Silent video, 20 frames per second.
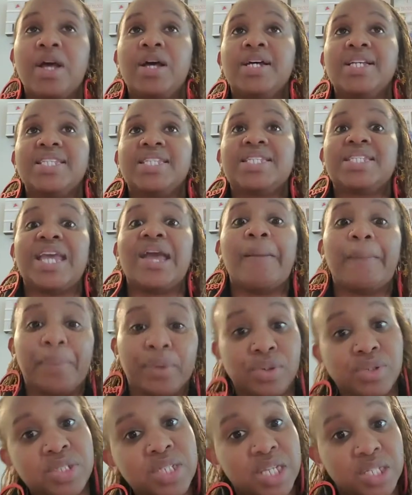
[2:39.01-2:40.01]

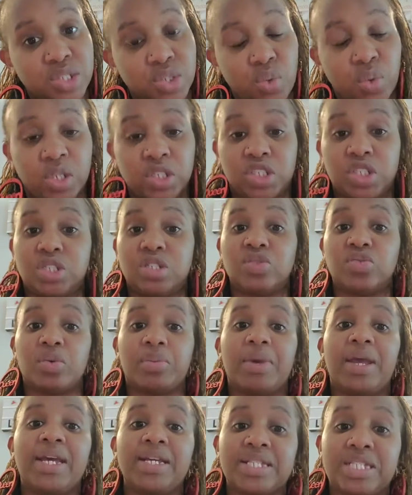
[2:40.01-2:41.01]
sample test questions
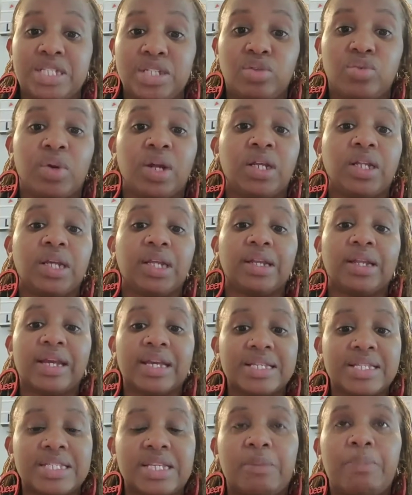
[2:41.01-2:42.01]
from SC Ready and
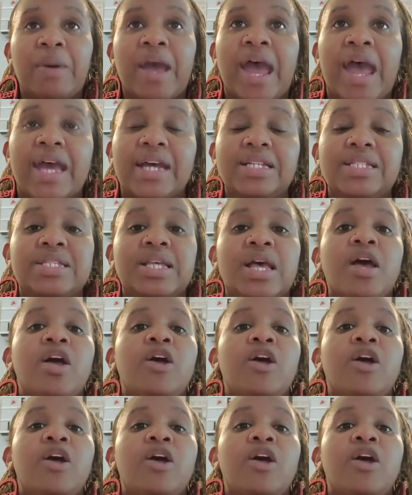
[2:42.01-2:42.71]
SC Pass,